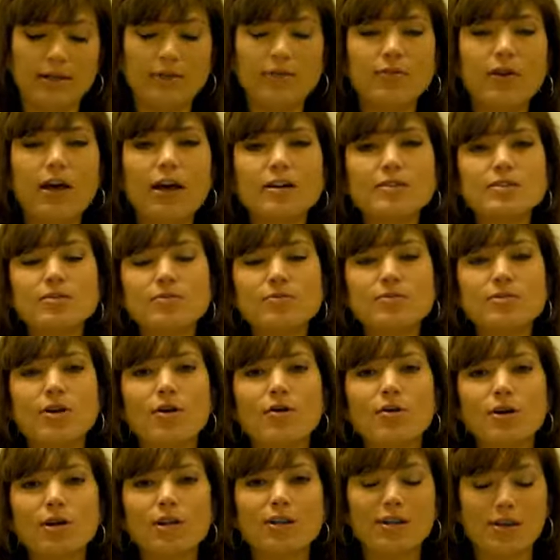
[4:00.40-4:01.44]
In fact, it was
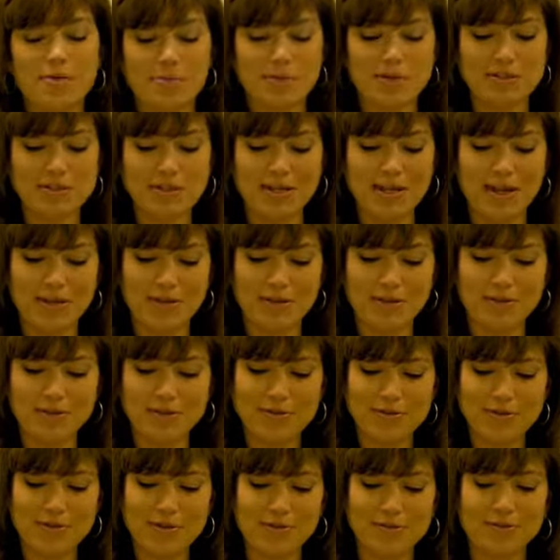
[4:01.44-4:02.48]
already coming together,
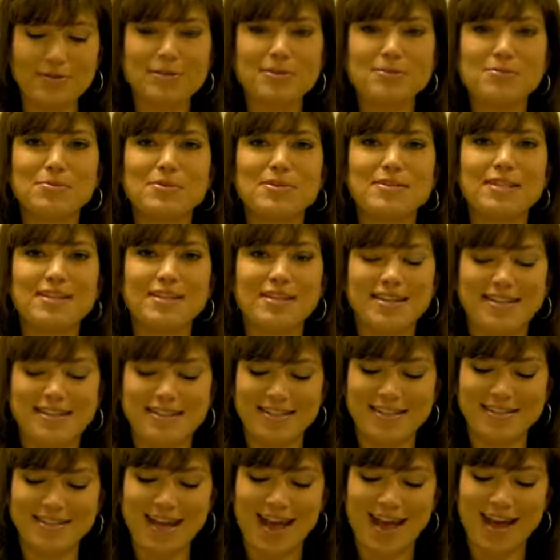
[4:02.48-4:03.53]
so this was an
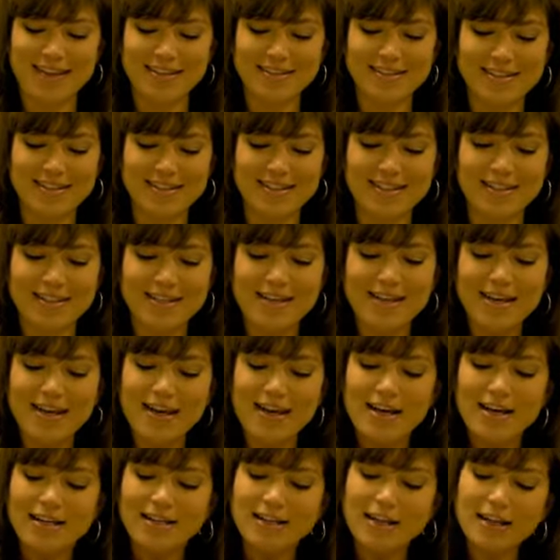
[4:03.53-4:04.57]
easy task.
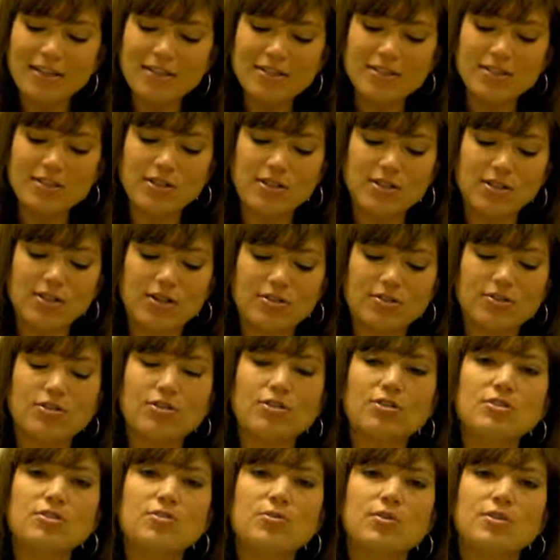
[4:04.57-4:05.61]
Last year, our
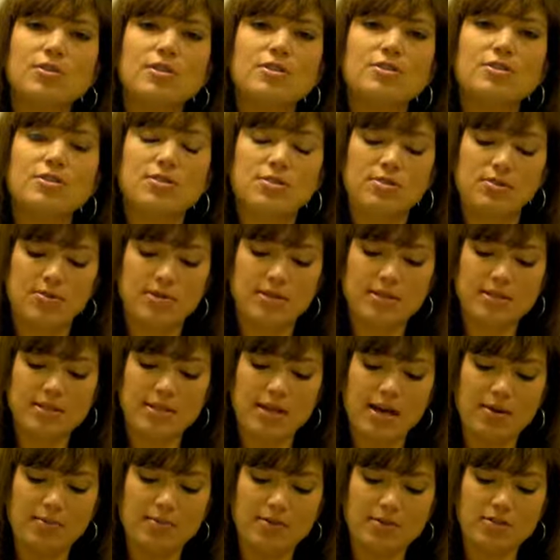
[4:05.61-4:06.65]
church wanted to
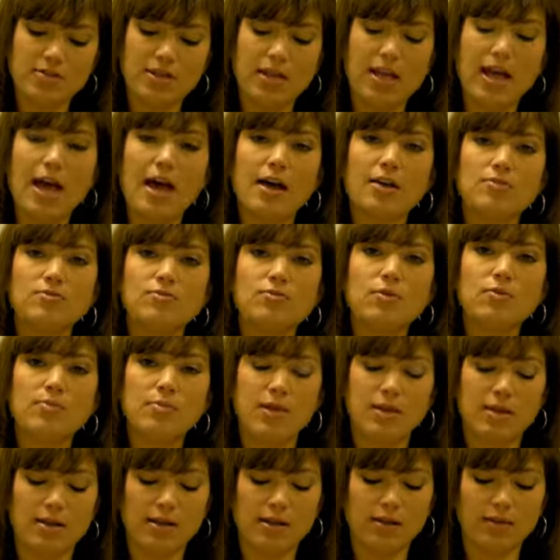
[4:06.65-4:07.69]
establish a casual
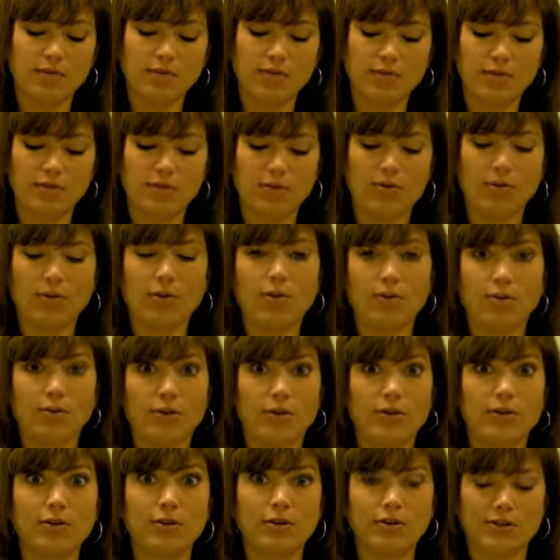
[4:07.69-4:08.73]
meeting for the, quote,
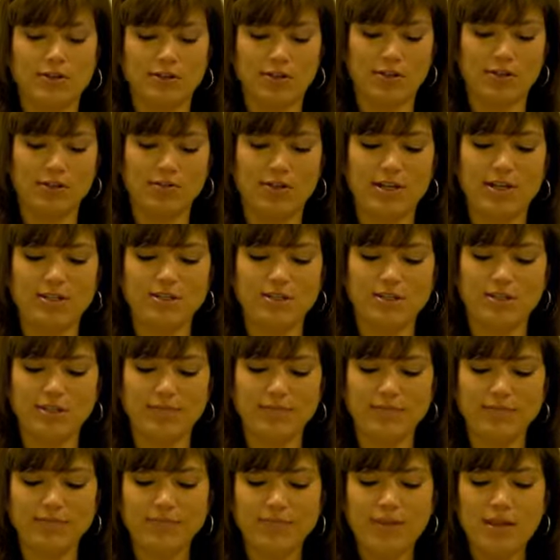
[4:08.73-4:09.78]
younger
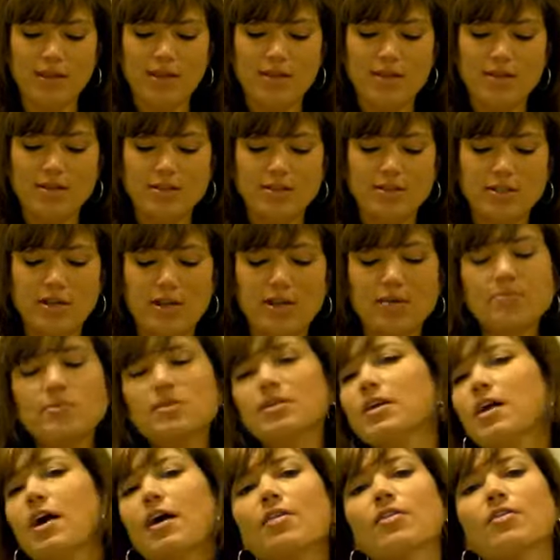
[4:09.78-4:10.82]
generation to come
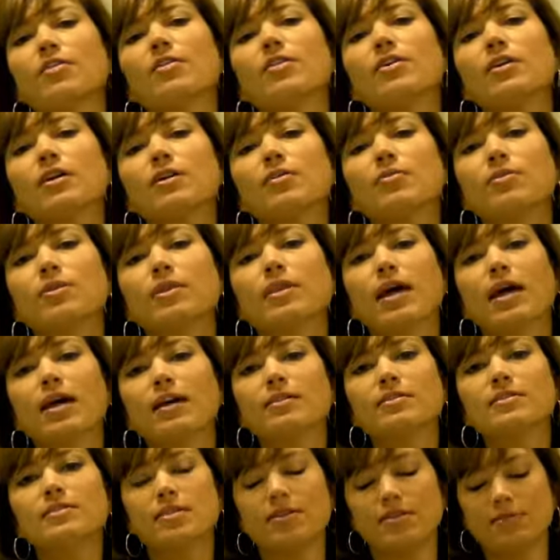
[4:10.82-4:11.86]
together in a
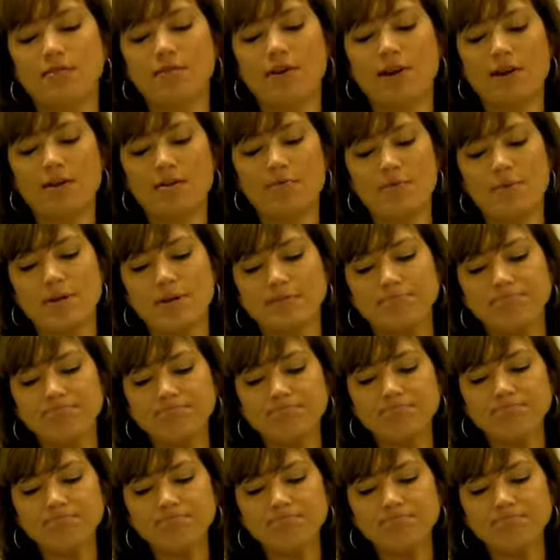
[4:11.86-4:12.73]
relaxed environment.